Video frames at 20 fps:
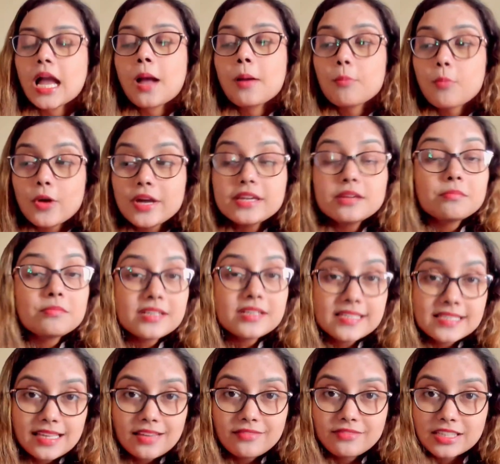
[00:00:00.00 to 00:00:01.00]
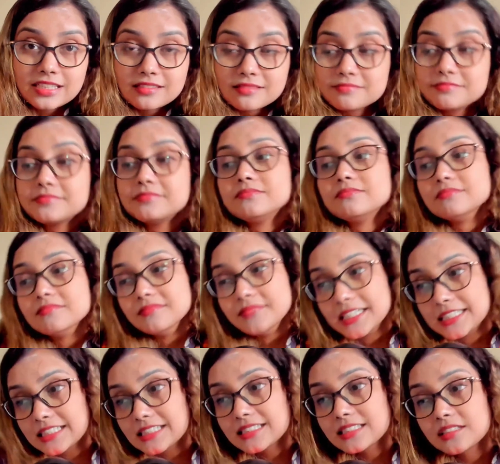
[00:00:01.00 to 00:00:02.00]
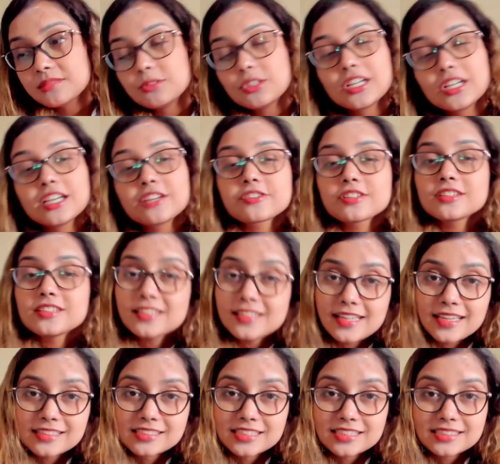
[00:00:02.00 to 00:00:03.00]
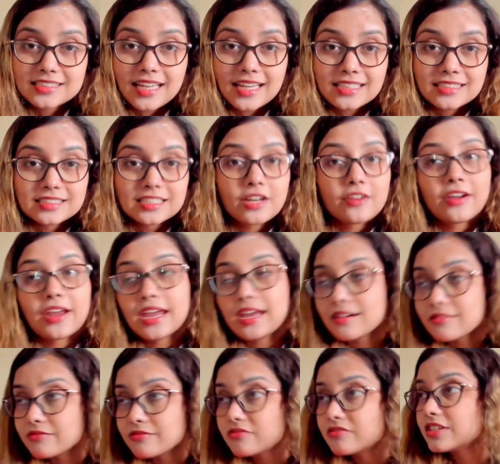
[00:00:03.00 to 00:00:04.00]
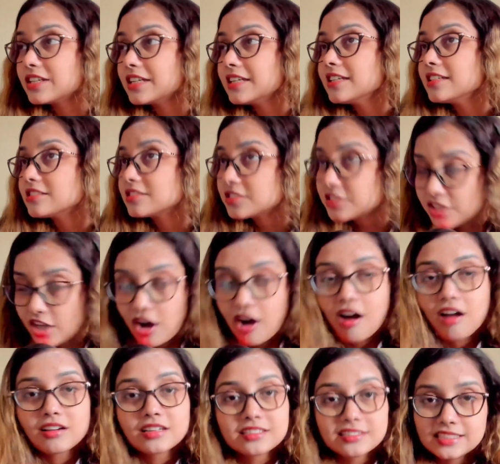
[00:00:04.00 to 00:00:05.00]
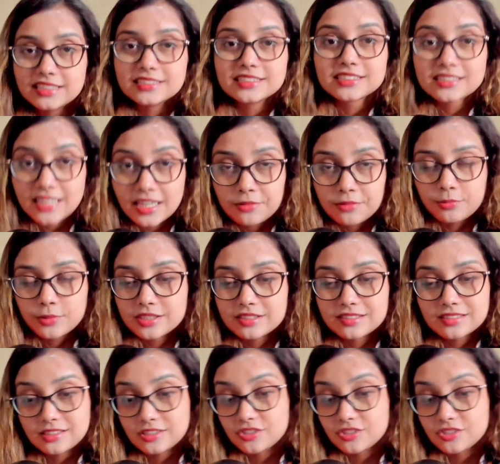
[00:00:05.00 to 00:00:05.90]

Point number 7, Mental stimulation and exercise. Now, every dog needs that, whether it's a